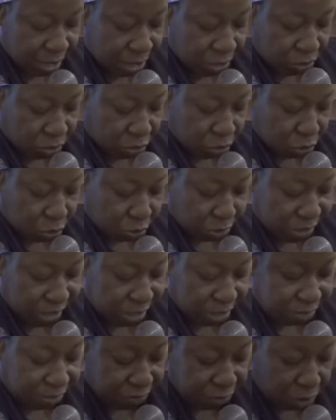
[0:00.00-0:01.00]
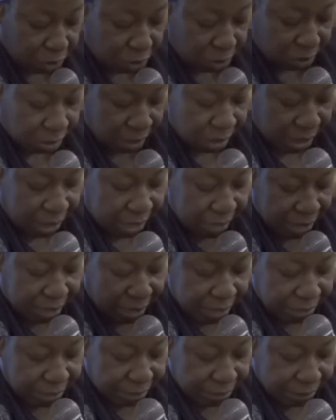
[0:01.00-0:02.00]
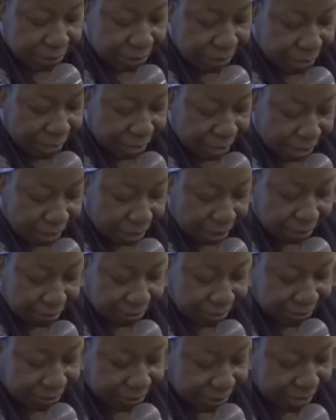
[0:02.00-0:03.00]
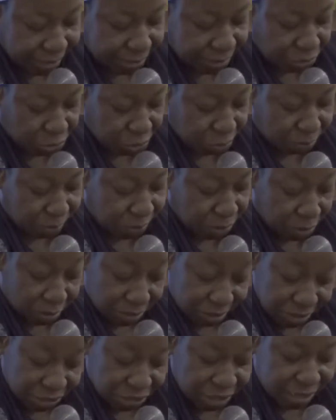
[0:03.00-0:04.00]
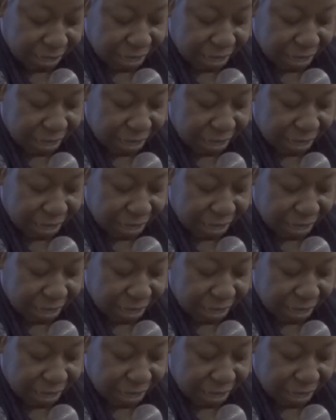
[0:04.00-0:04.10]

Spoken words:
So therefore, they are said to be contingent